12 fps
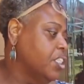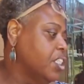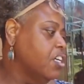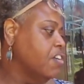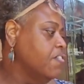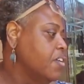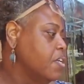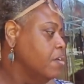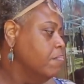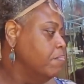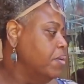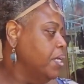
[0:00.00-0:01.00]
and stuff.
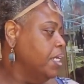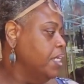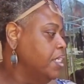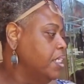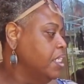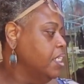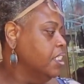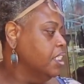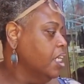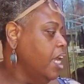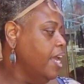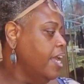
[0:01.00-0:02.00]
But it does.
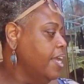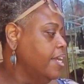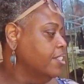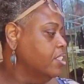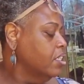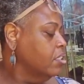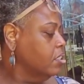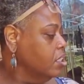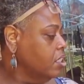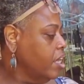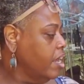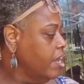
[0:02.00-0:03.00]

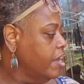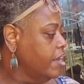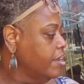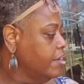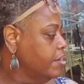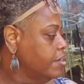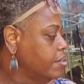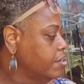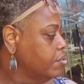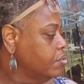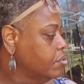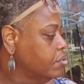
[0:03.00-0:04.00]
This
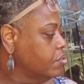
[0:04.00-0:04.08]
has